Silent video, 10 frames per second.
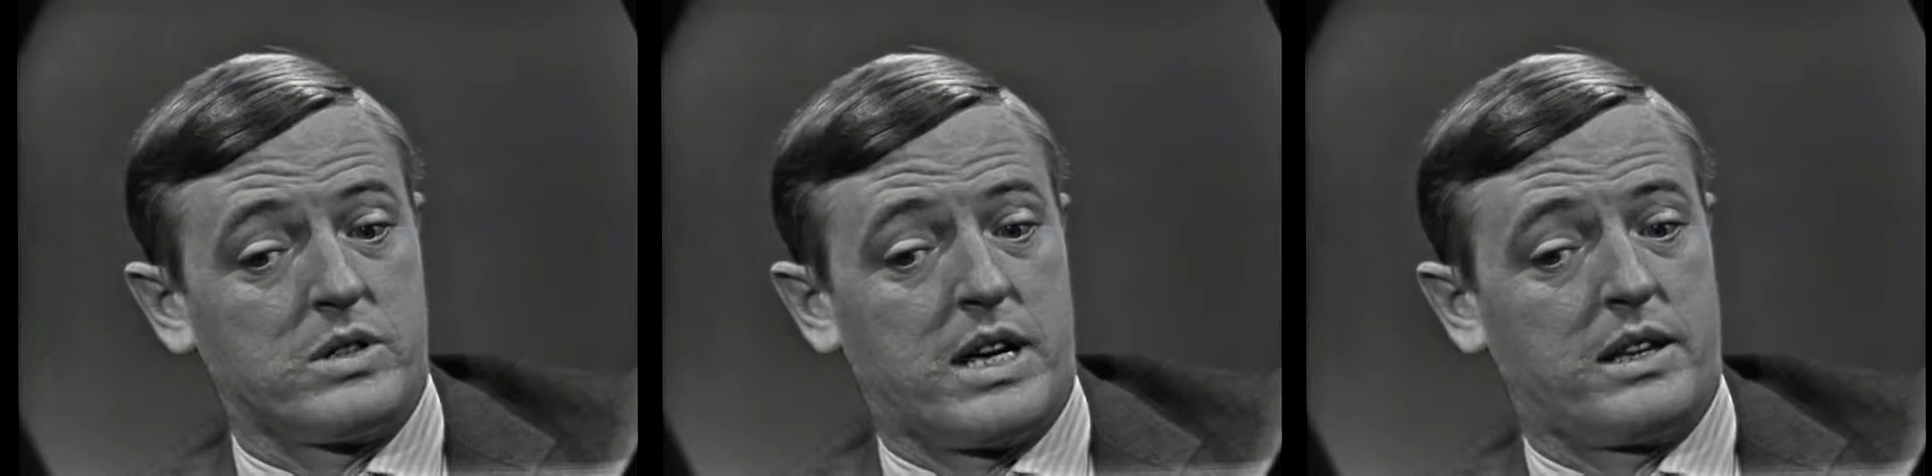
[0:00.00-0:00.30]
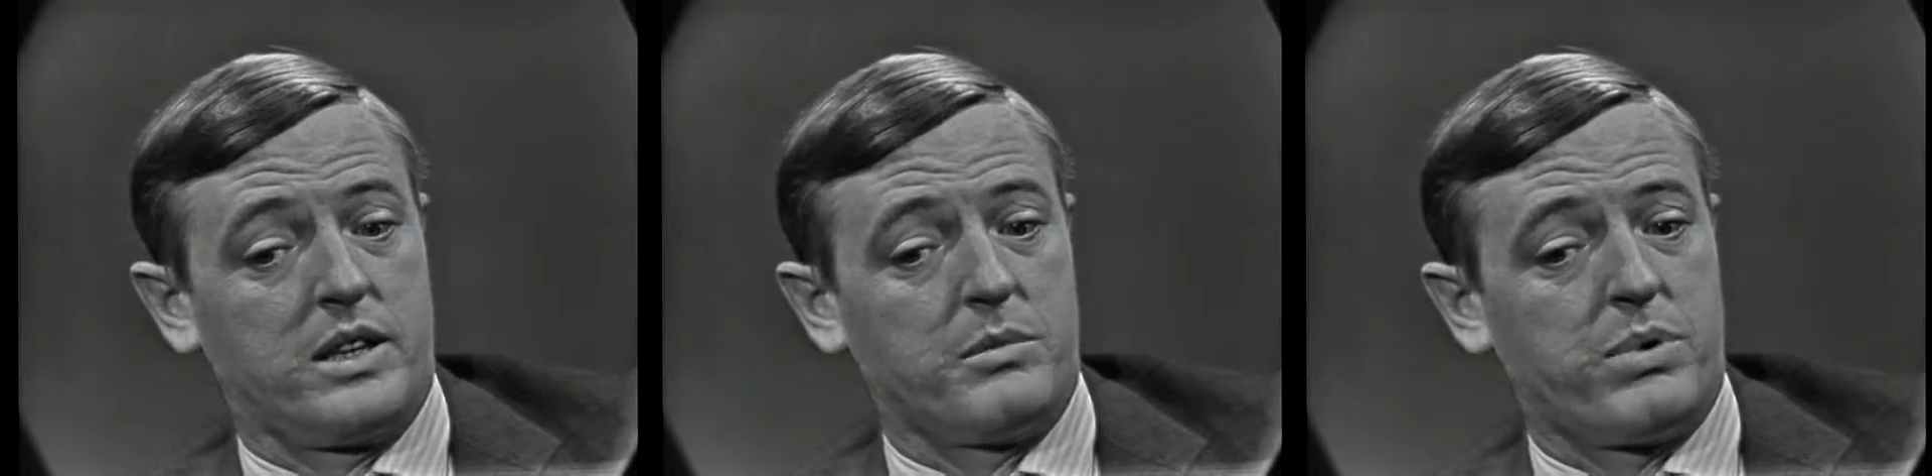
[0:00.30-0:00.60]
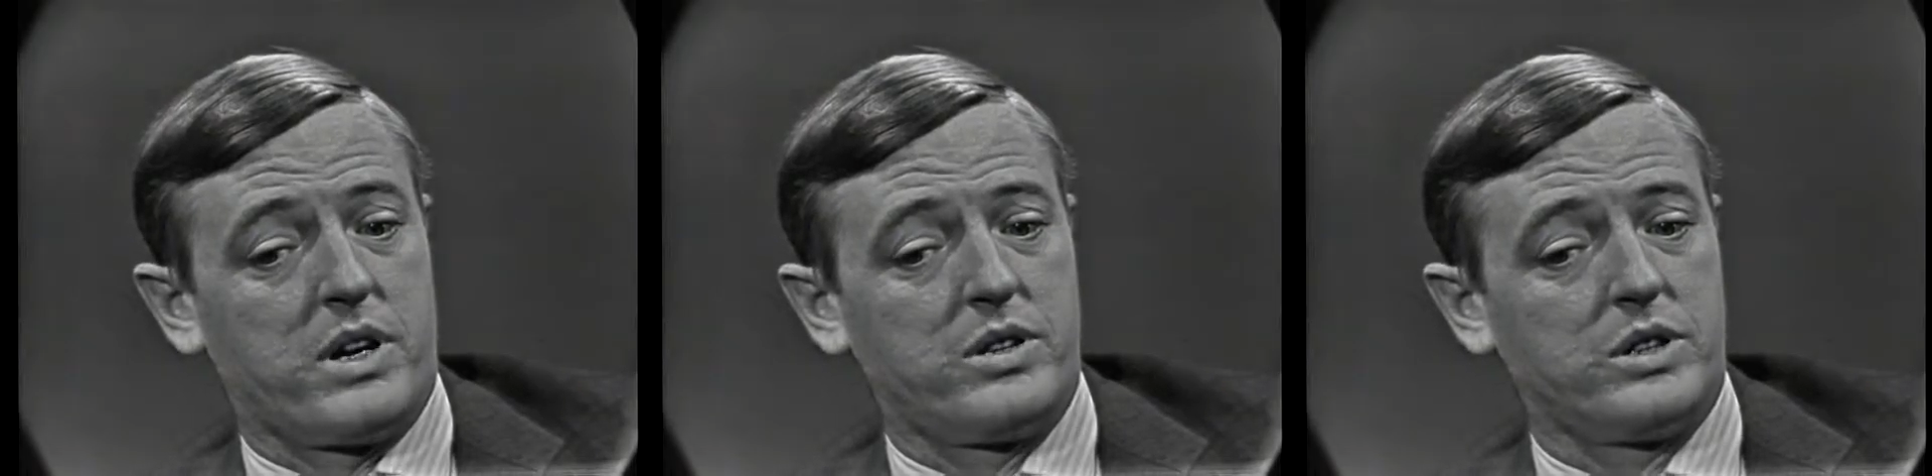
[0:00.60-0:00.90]
that the
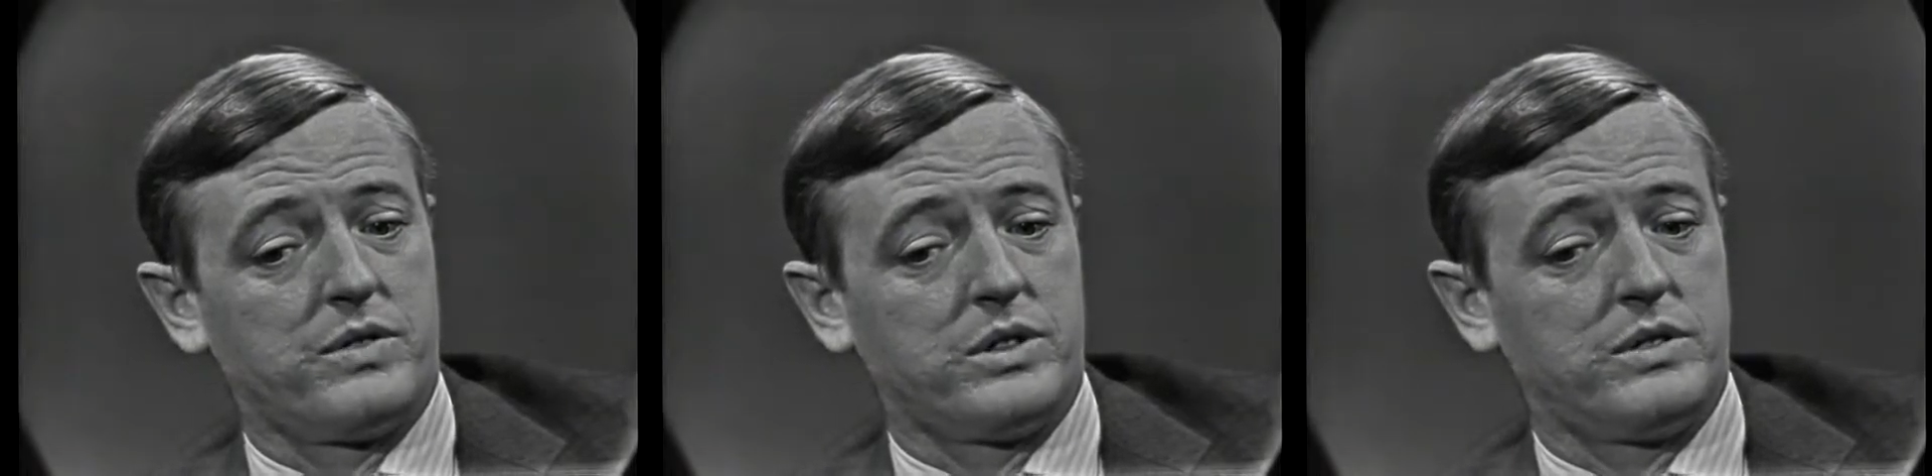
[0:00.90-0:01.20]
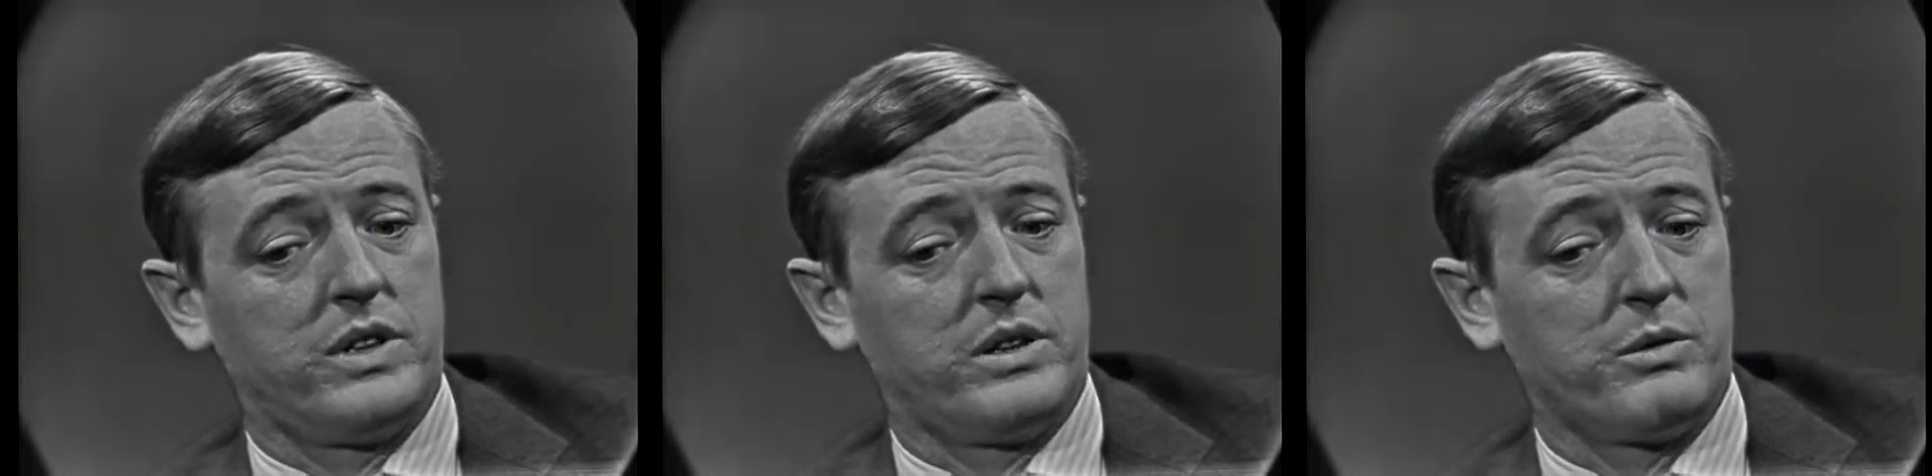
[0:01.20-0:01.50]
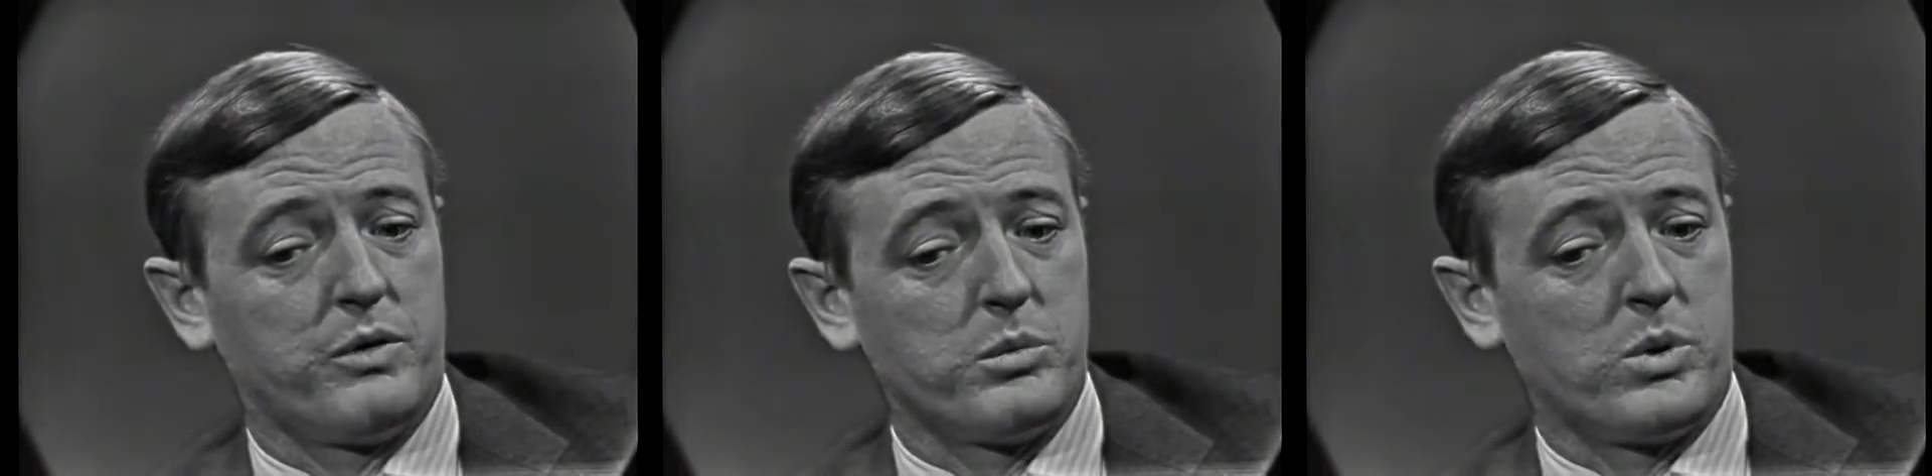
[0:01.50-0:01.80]
pressures for a civilian
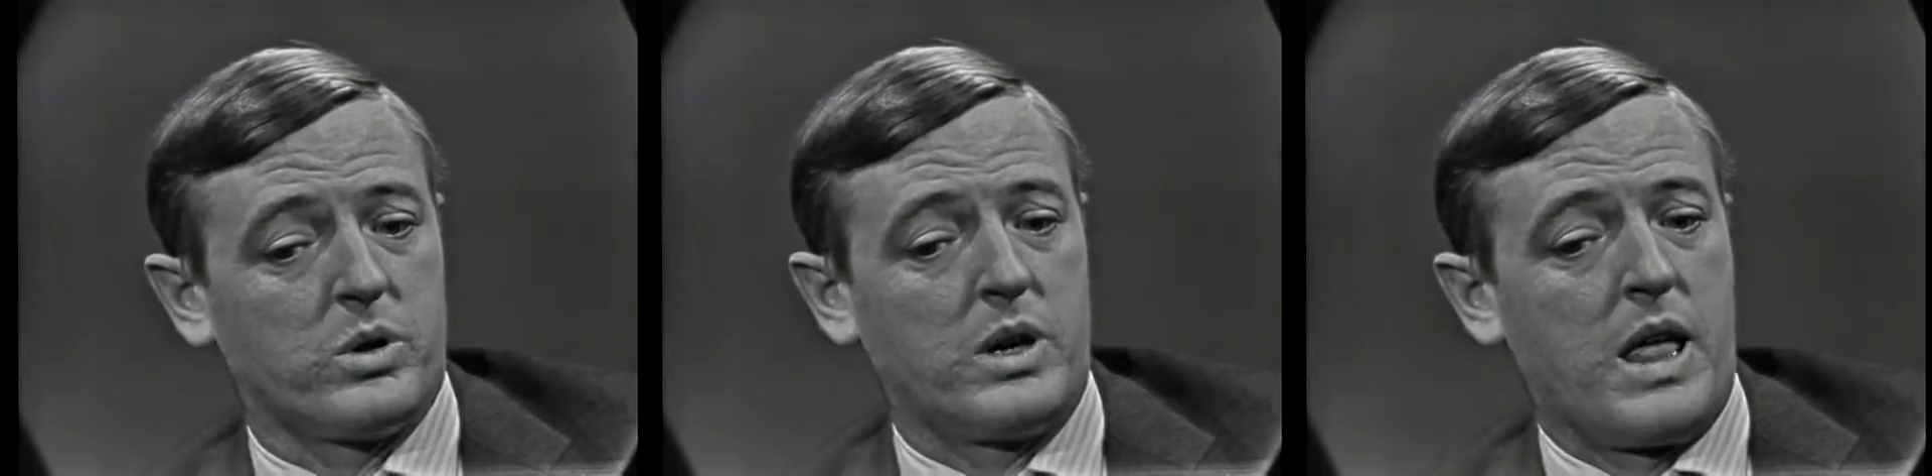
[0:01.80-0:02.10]
review board